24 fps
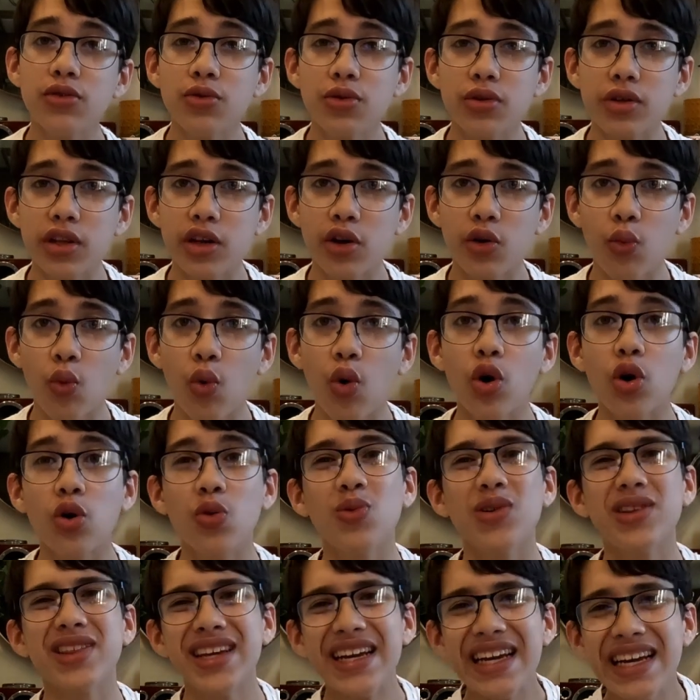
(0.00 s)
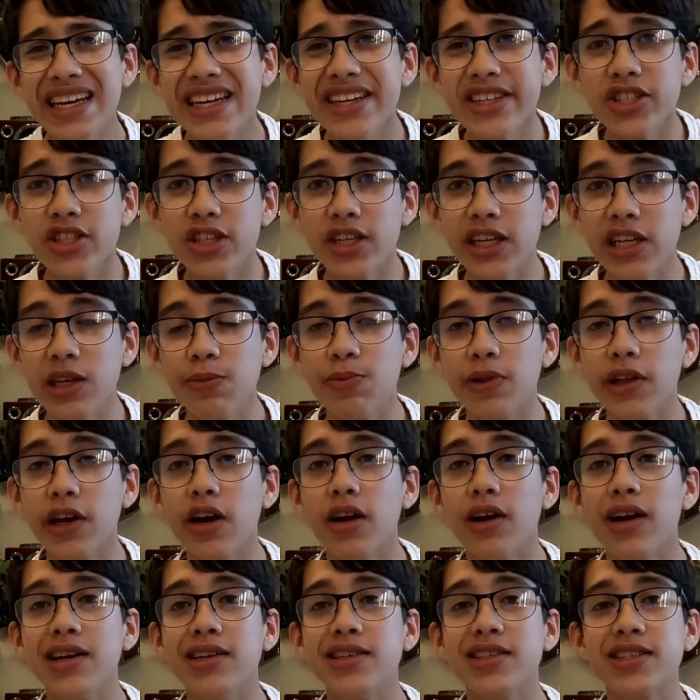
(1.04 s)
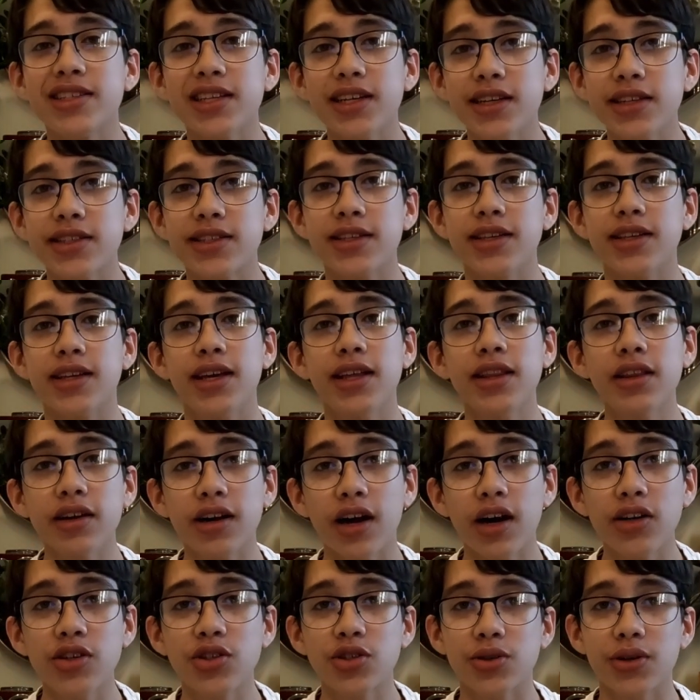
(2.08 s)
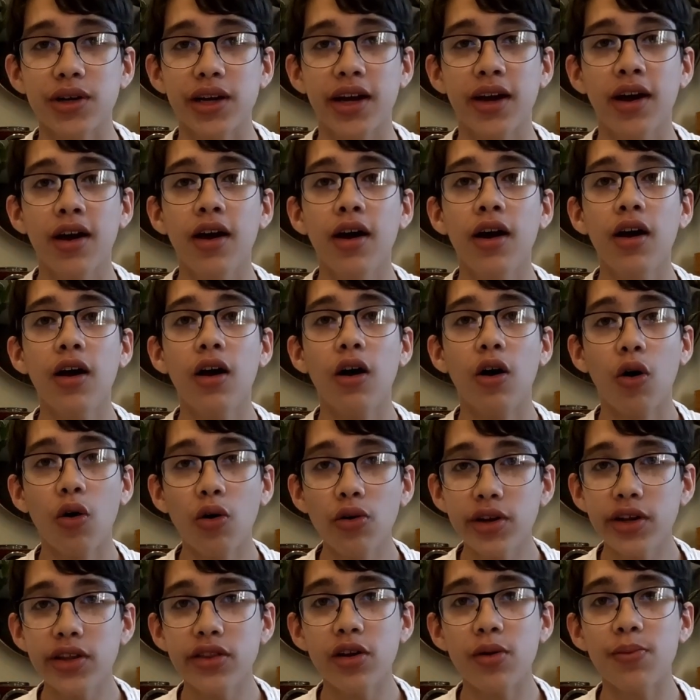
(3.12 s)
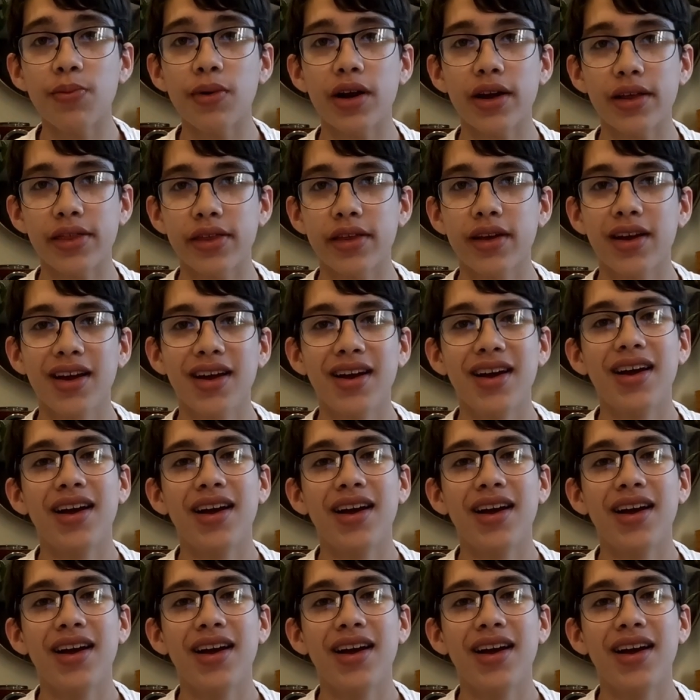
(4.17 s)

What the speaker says: nuclear war, with each key player and citizen in the country holding their breath